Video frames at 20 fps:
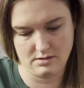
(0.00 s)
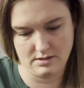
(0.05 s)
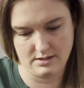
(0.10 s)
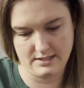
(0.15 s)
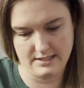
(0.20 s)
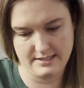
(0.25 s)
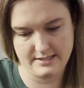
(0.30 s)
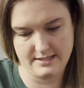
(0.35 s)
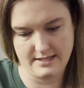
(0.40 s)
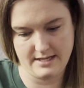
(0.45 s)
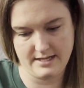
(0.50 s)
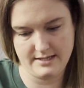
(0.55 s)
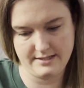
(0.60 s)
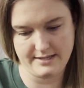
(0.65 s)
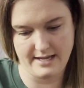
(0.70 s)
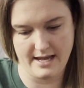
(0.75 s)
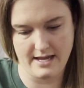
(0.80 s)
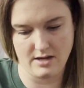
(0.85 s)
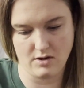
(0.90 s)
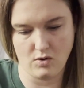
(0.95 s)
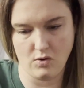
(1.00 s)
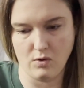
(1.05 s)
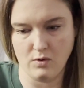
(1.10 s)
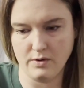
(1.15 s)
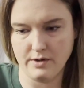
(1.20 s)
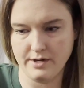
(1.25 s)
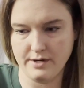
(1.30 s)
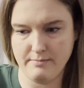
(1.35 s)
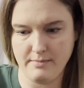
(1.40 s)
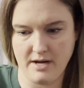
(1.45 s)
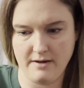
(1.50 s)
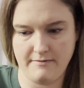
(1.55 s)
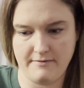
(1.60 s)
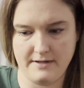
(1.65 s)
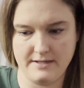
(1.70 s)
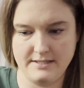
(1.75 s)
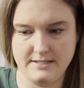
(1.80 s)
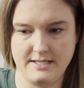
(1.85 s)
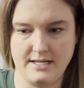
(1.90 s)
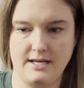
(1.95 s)
This is a corn
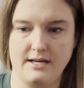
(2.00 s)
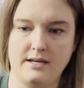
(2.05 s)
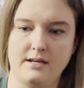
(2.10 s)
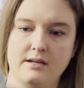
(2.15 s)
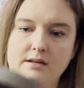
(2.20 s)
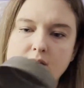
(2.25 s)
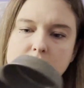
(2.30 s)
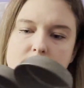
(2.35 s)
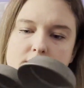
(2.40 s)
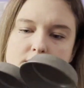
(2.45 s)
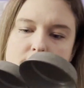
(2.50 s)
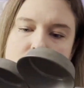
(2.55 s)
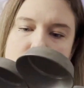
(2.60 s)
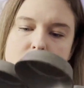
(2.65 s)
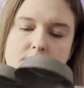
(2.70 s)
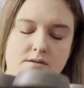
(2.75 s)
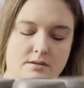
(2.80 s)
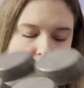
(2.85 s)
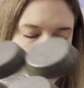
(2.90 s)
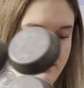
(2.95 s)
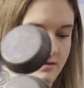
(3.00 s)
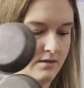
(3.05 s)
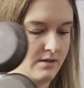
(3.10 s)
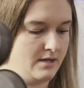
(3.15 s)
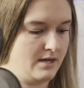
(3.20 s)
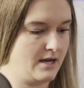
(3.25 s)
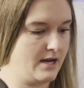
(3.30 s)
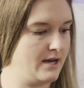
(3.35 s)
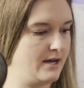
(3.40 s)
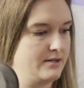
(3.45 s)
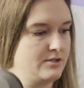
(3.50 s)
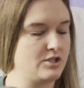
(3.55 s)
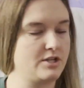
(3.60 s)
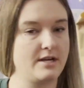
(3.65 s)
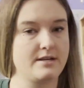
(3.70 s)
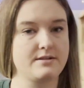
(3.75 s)
muffin tin, and she